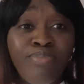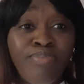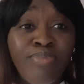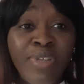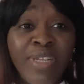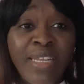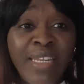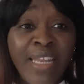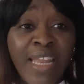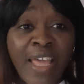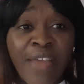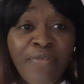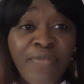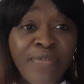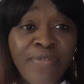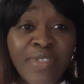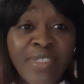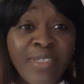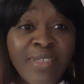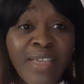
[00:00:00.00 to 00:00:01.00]

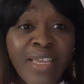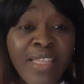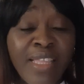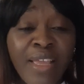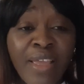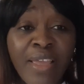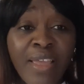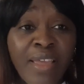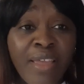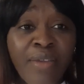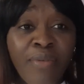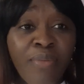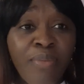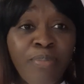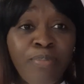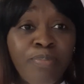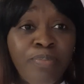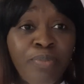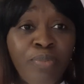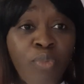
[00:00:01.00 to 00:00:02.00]
left in the
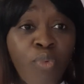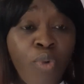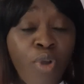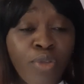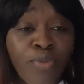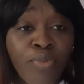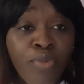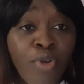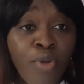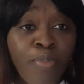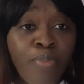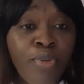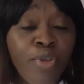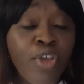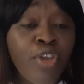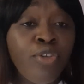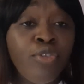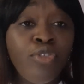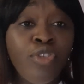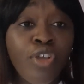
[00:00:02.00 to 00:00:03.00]
wardrobe,
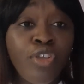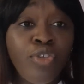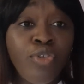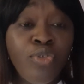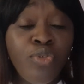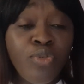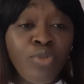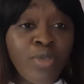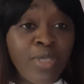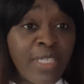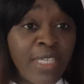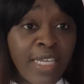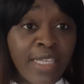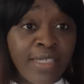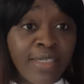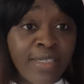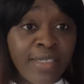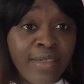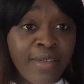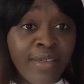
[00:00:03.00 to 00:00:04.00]
you don't use
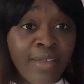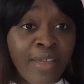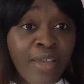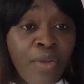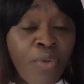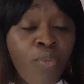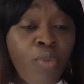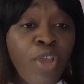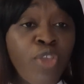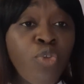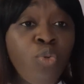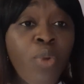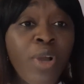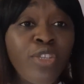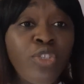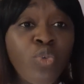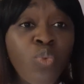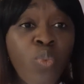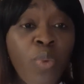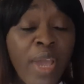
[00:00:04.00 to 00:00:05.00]
it. When you
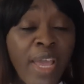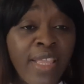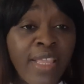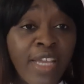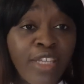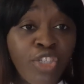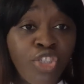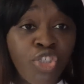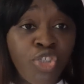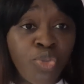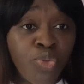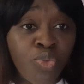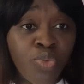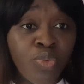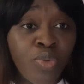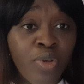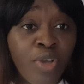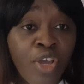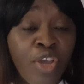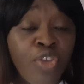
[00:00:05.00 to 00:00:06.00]
want to wear that shoe,
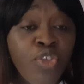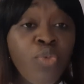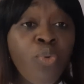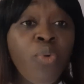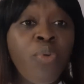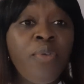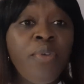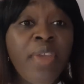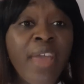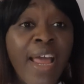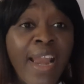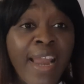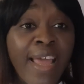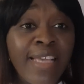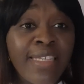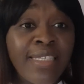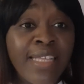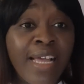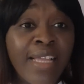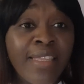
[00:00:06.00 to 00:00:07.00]
you will
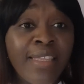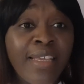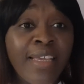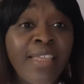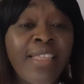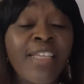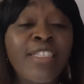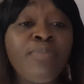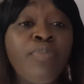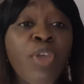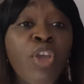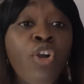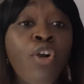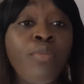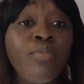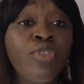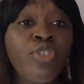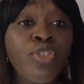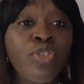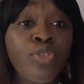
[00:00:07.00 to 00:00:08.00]
realize that it has
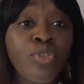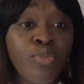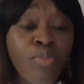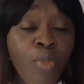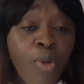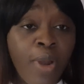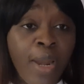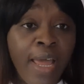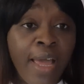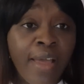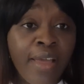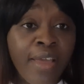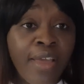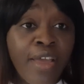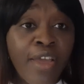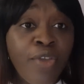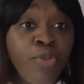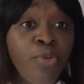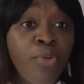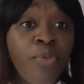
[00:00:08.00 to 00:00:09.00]
become smaller.
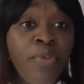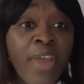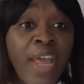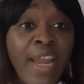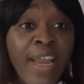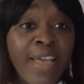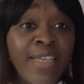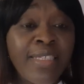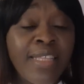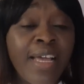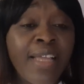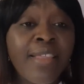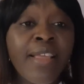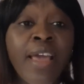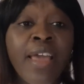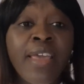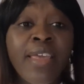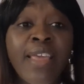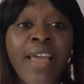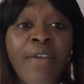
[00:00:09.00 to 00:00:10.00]
You will realize that
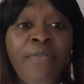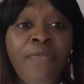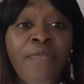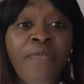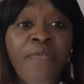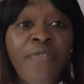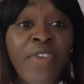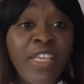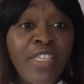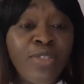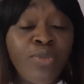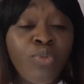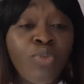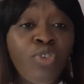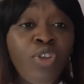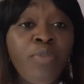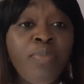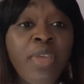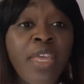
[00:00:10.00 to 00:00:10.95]
your feet will not